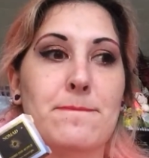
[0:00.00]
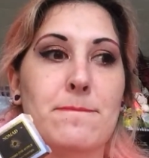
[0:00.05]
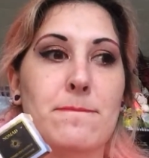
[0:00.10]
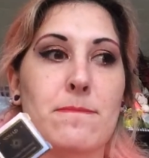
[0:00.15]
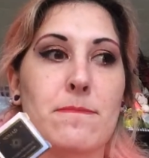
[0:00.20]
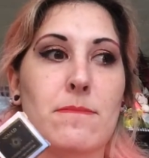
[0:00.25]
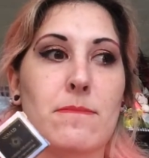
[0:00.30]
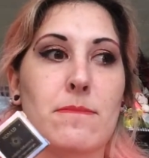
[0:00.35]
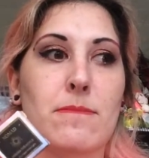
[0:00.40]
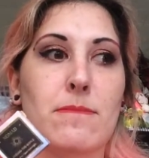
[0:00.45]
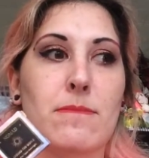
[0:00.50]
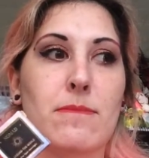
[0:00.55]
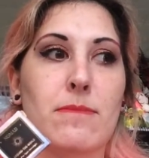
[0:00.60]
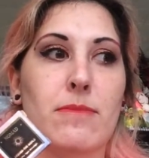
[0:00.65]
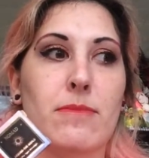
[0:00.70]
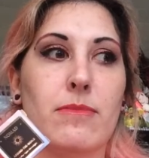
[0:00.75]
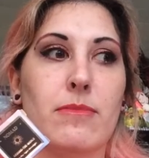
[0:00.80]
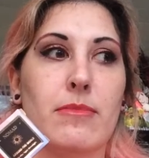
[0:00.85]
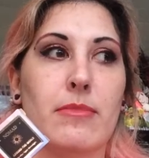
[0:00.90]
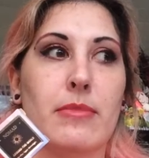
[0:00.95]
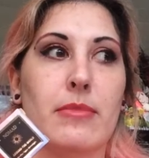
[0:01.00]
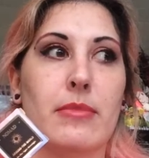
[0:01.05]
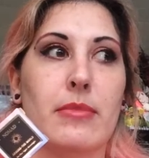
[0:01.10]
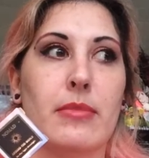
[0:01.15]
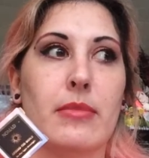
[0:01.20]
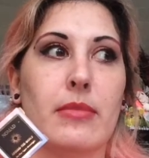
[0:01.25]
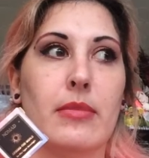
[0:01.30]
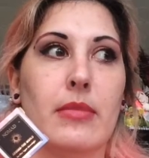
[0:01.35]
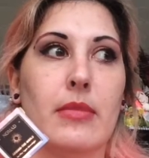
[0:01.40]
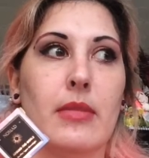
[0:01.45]

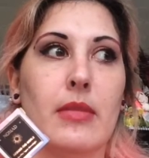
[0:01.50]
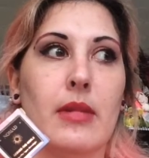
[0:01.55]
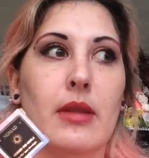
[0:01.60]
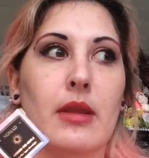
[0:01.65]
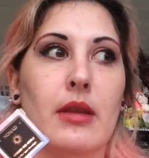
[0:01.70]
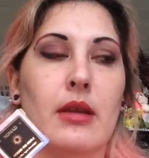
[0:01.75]
(no one is talking)